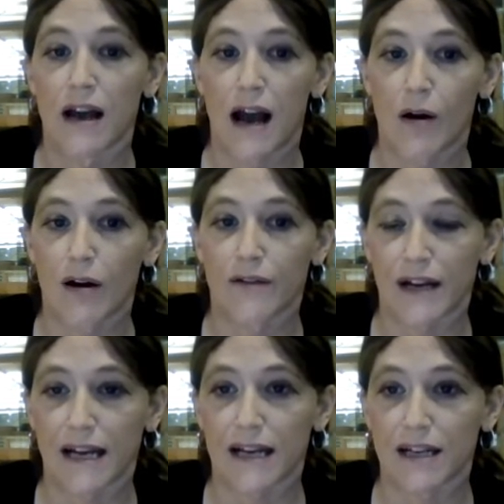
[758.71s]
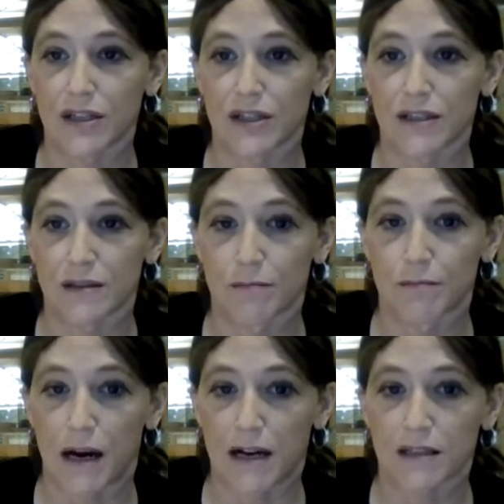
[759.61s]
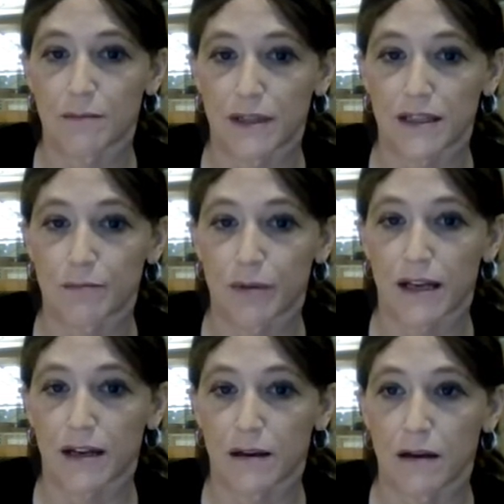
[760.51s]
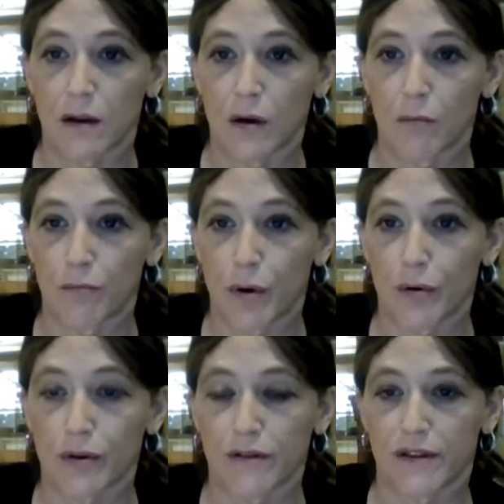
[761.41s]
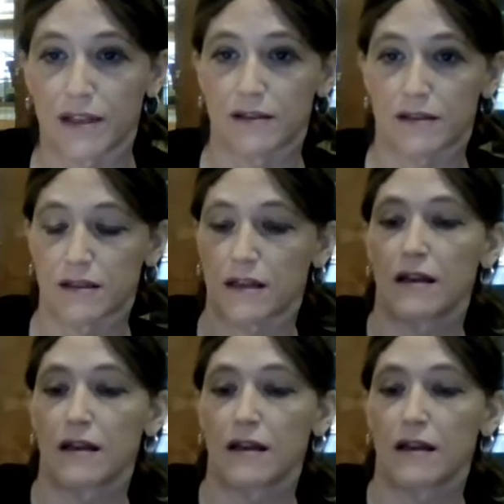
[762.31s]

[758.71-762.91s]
However, age is possibly explaining both of these,